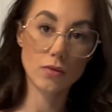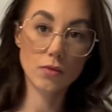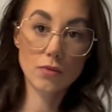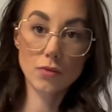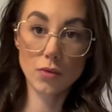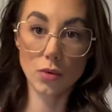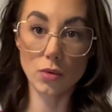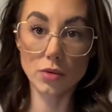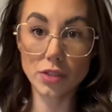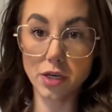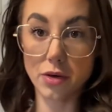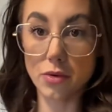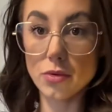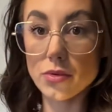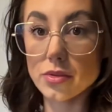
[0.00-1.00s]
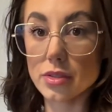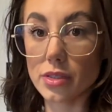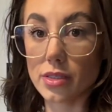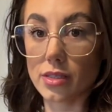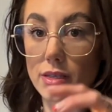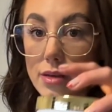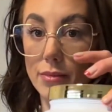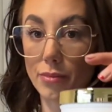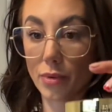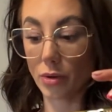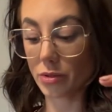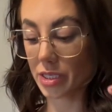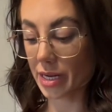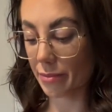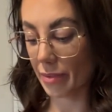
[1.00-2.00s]
rolled oats,
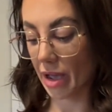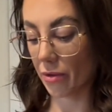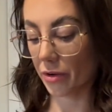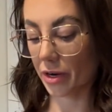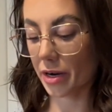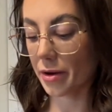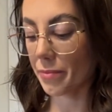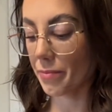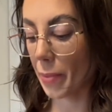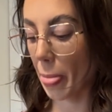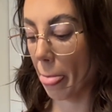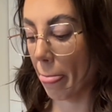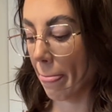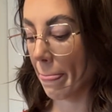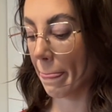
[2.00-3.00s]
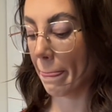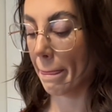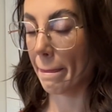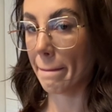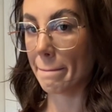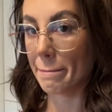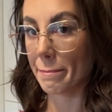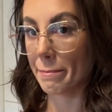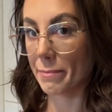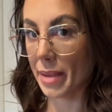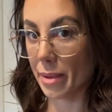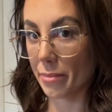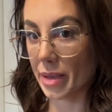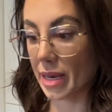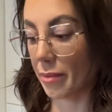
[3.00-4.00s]
protein powder,
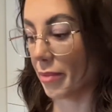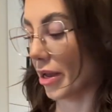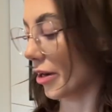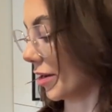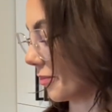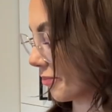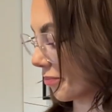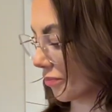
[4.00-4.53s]
peanut butter,